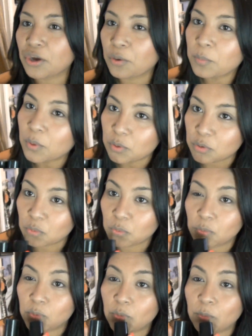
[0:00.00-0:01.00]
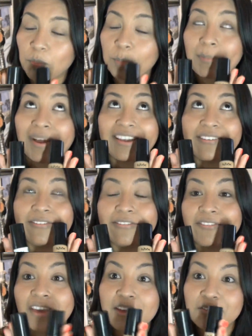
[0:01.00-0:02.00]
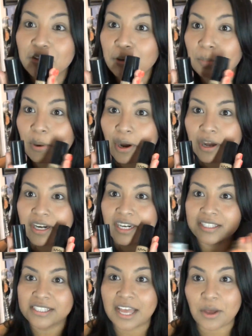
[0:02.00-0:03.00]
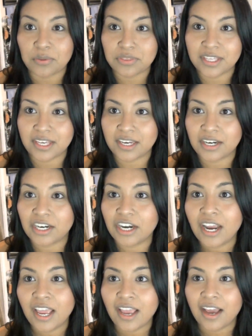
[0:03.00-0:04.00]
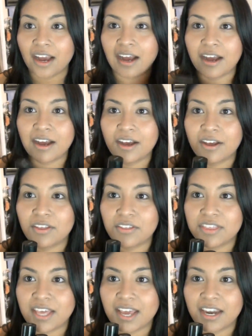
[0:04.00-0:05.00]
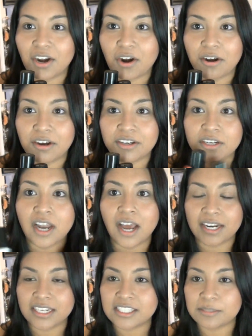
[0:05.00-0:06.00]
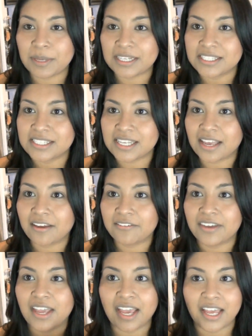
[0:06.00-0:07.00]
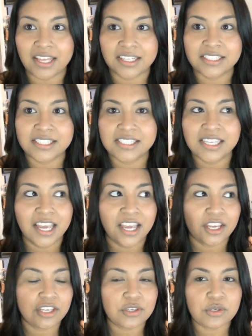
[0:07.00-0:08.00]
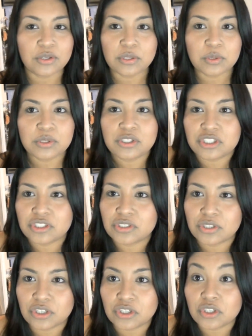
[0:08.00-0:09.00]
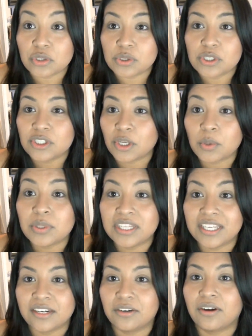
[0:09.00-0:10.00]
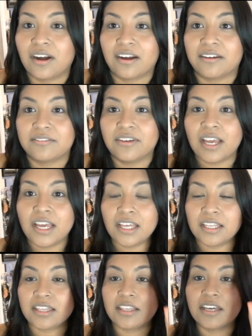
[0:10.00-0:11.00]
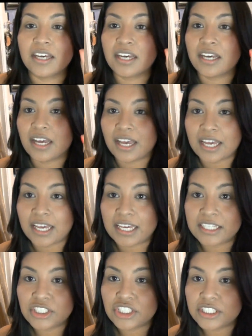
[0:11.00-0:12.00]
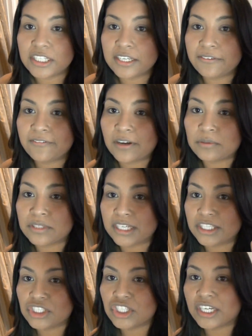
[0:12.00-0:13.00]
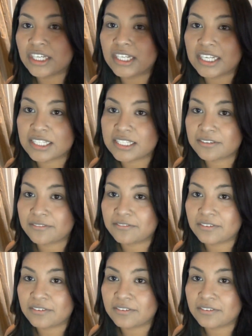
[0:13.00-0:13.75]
are both my favorite products out there that are not expensive and you use so little of. The HD foundation, it's